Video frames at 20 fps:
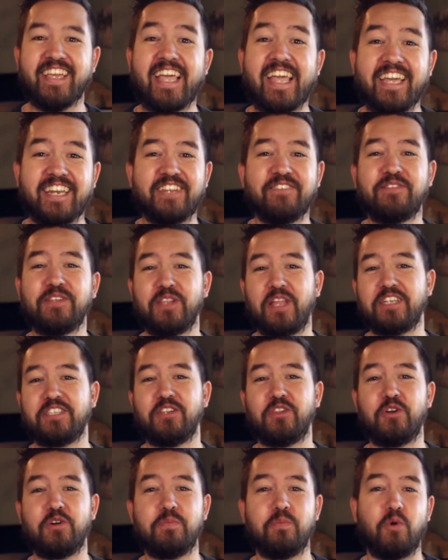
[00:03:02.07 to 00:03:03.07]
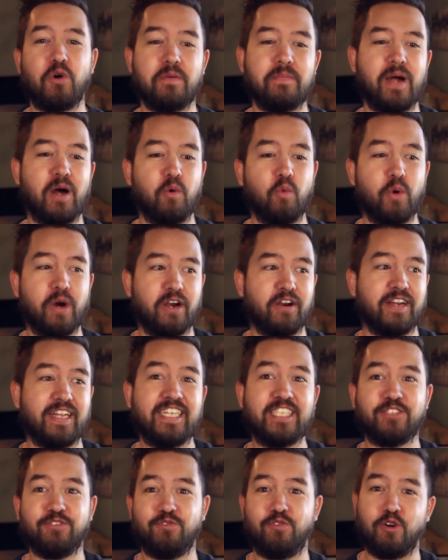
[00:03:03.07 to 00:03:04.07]
And if you'd like to learn more about where
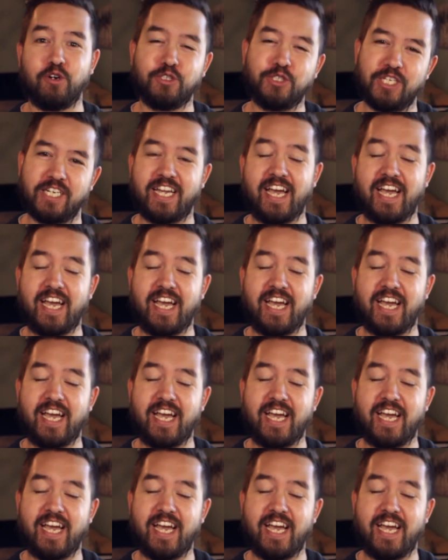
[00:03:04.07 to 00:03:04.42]
each version